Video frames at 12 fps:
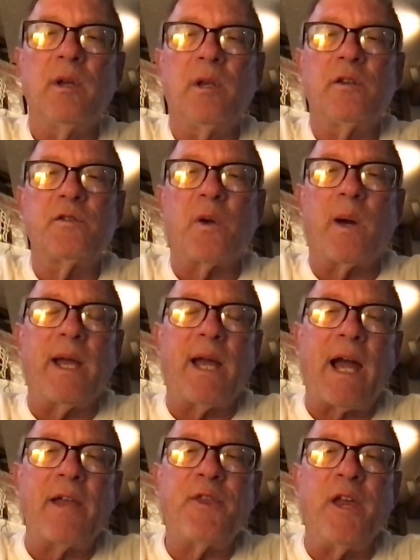So
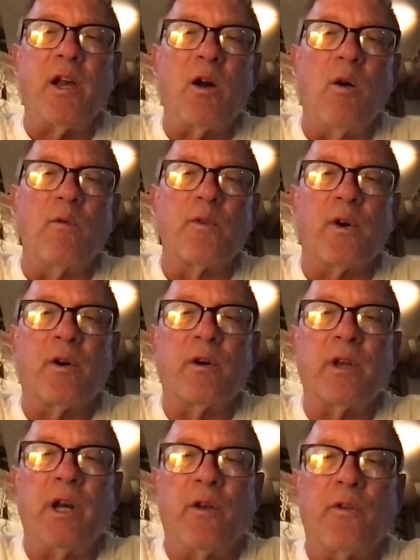I think
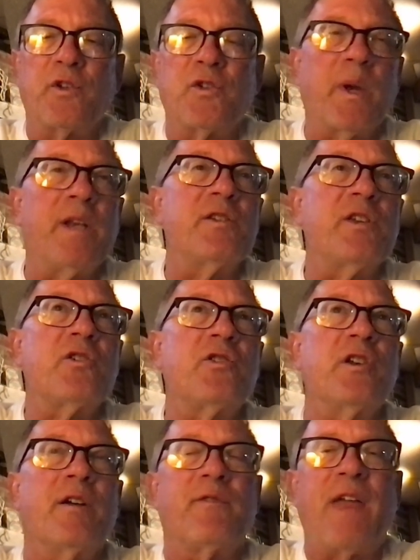over, the
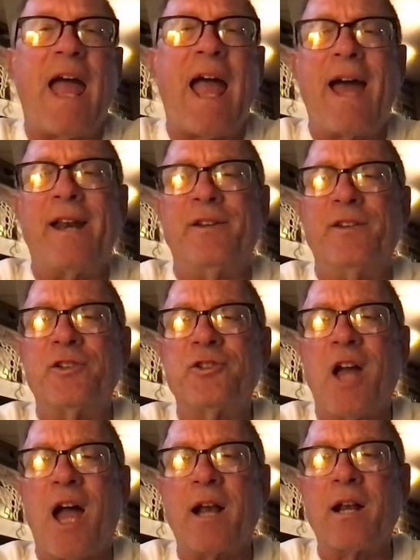transition of that and the
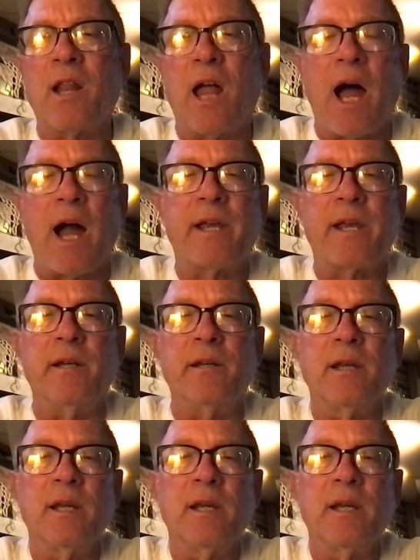shot clock, and